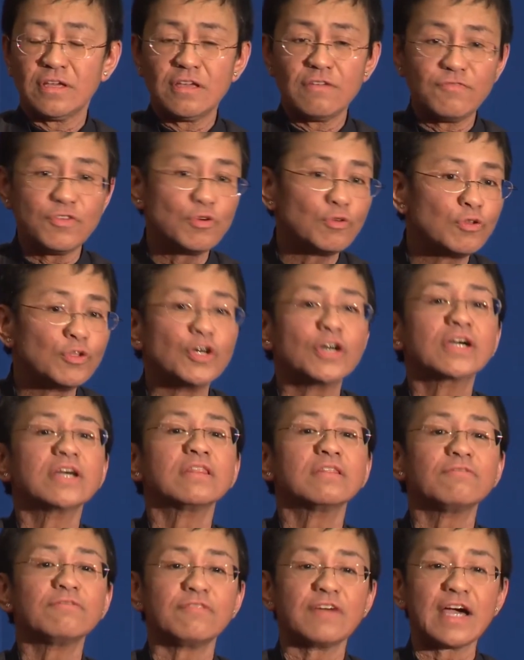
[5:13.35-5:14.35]
If you look
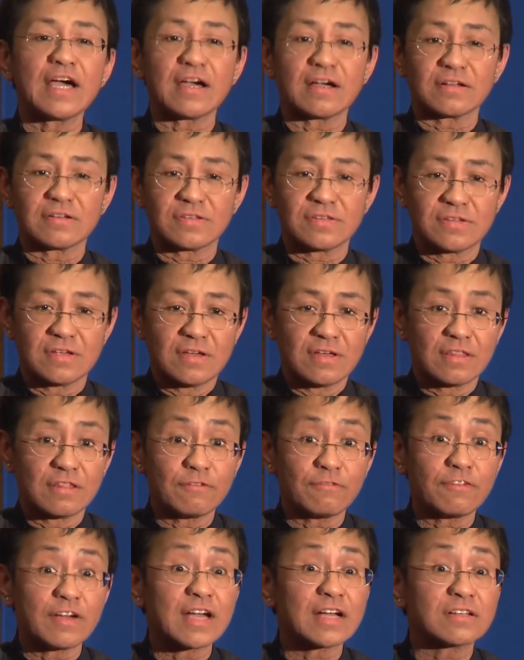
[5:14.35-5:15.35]
at the facts
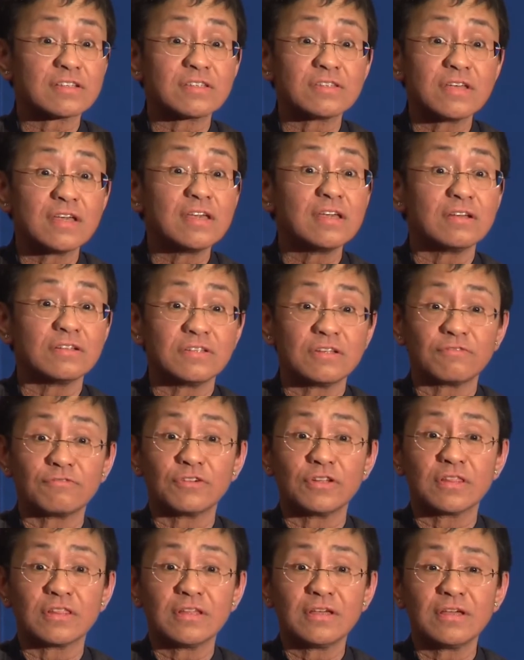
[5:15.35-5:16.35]
say a
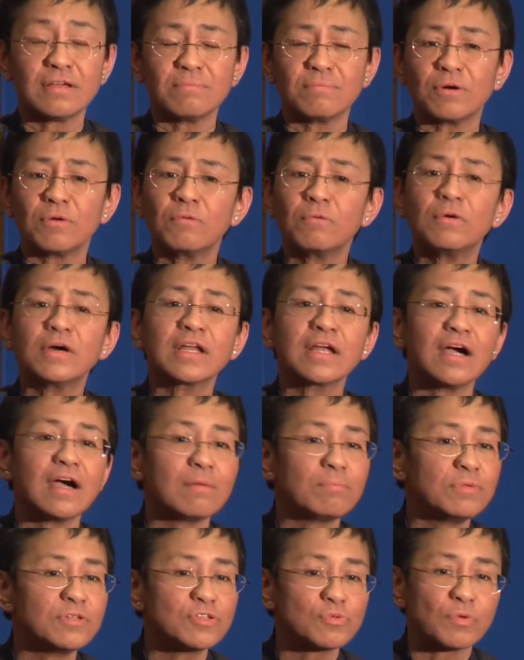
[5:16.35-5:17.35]
different thing, but what
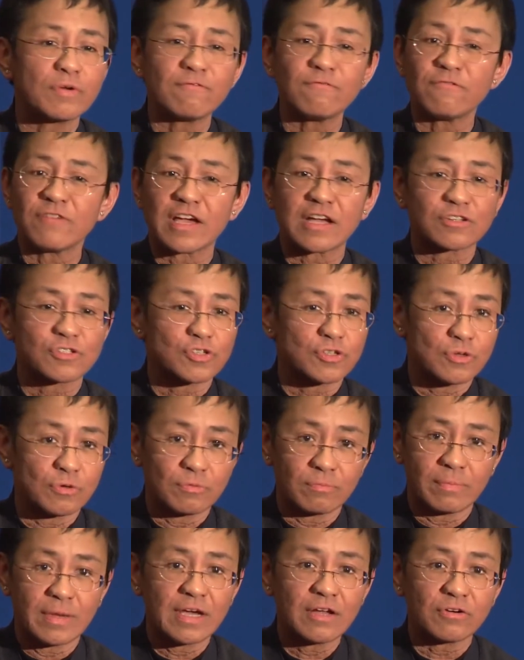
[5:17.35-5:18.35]
happens when facts
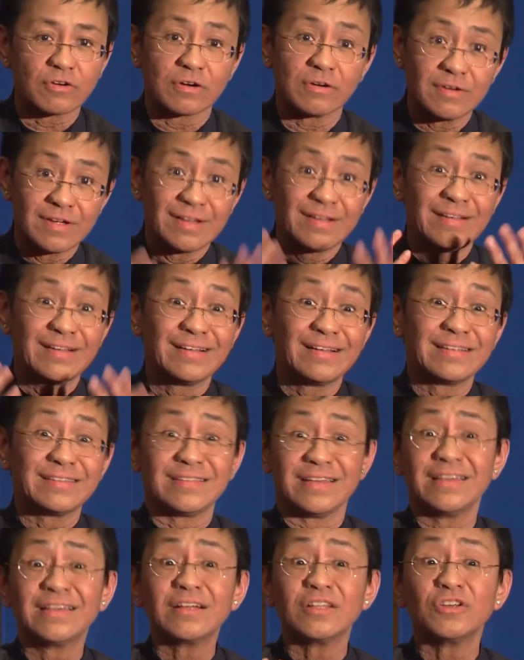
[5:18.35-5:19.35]
don't matter?
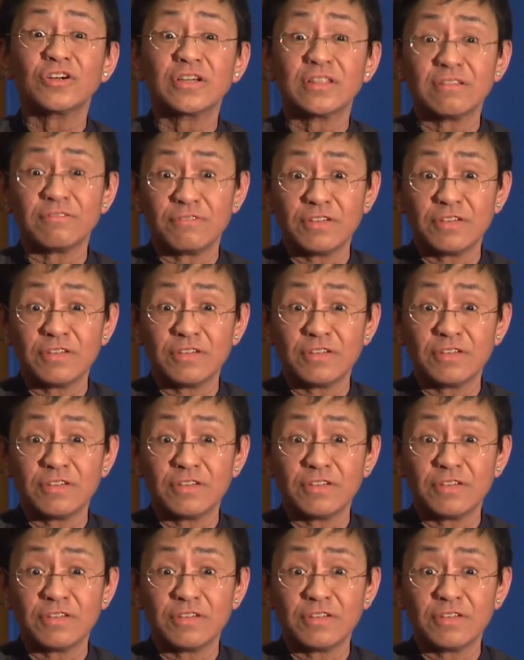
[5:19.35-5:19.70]
Take a look at the